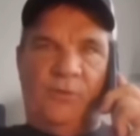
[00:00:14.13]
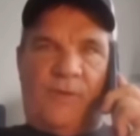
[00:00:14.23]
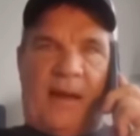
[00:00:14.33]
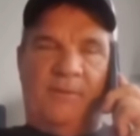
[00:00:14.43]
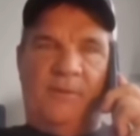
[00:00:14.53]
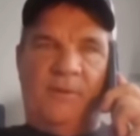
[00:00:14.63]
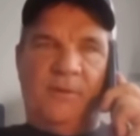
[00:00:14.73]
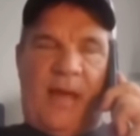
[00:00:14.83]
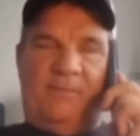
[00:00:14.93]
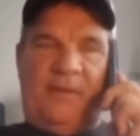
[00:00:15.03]
was
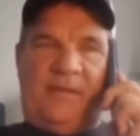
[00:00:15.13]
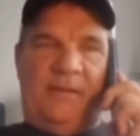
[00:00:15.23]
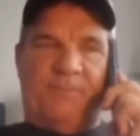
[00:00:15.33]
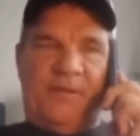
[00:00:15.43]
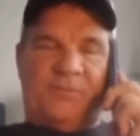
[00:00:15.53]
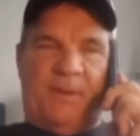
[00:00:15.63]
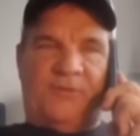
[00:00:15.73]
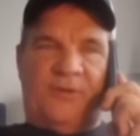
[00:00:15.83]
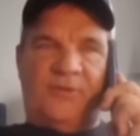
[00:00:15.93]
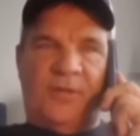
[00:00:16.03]
absolutely ripped to shreds
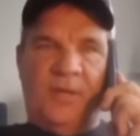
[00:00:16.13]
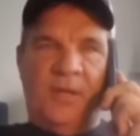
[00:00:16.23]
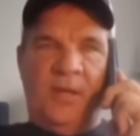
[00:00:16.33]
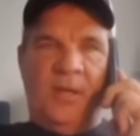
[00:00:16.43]
by an NFL